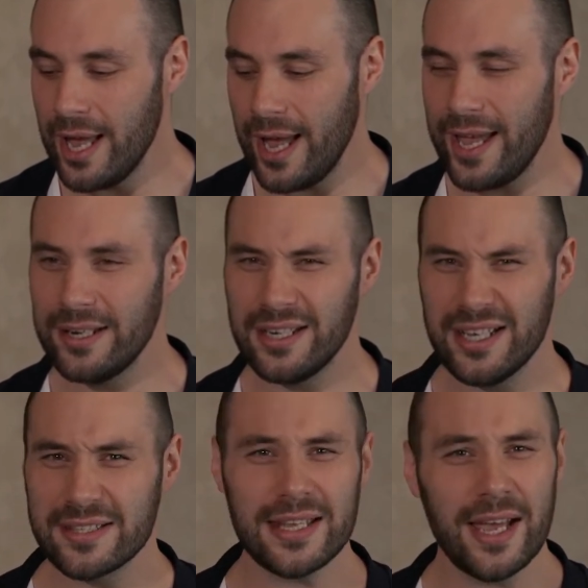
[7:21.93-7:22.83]
And
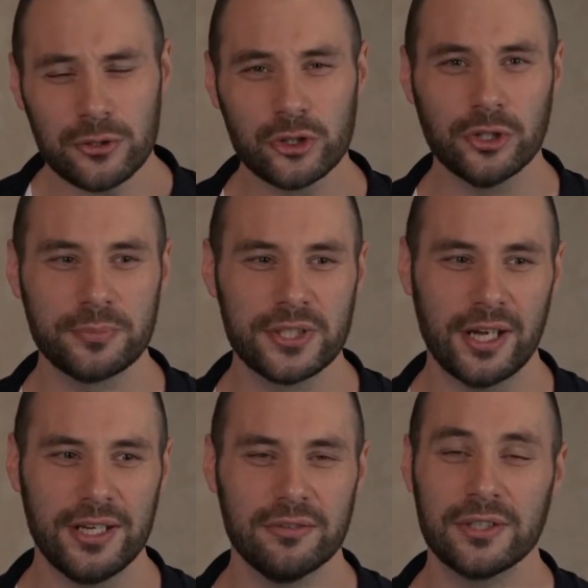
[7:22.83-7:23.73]
it's our job to
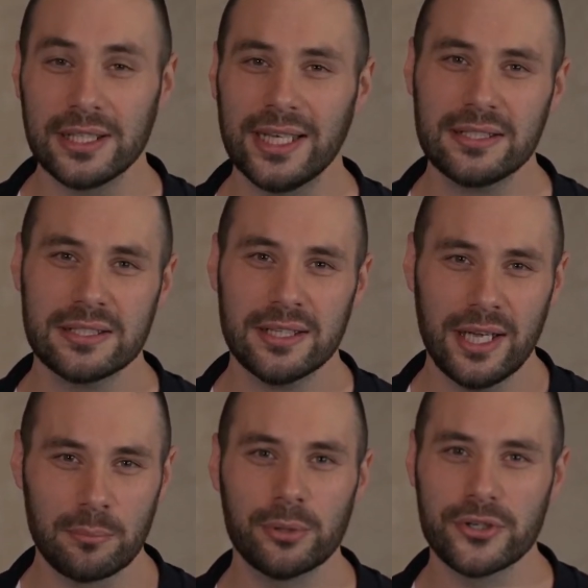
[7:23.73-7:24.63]
kind of collect
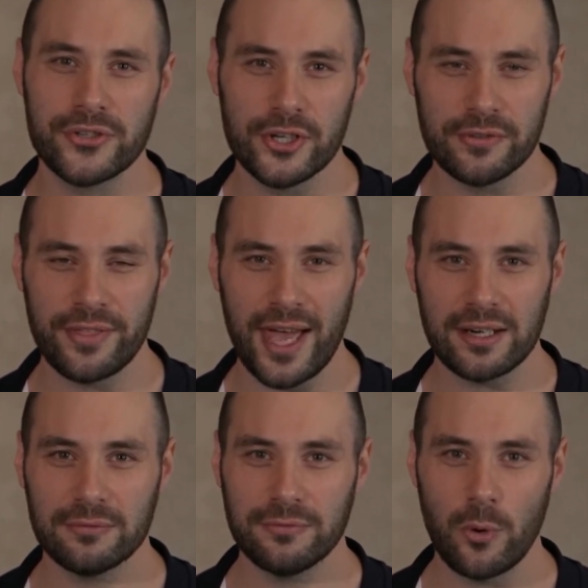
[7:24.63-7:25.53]
and preserve
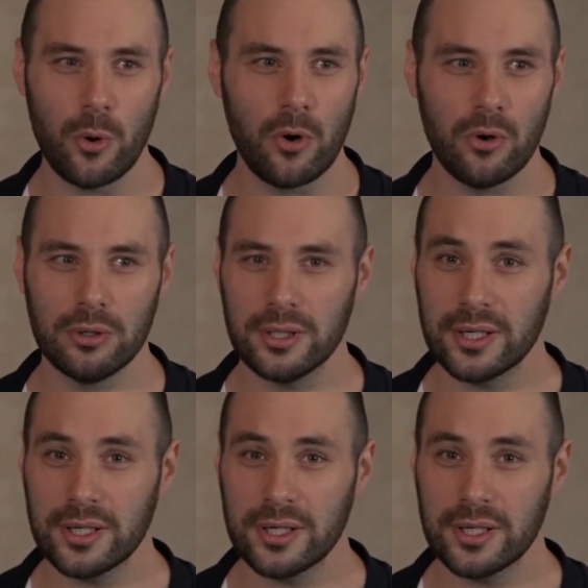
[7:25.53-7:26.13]
that for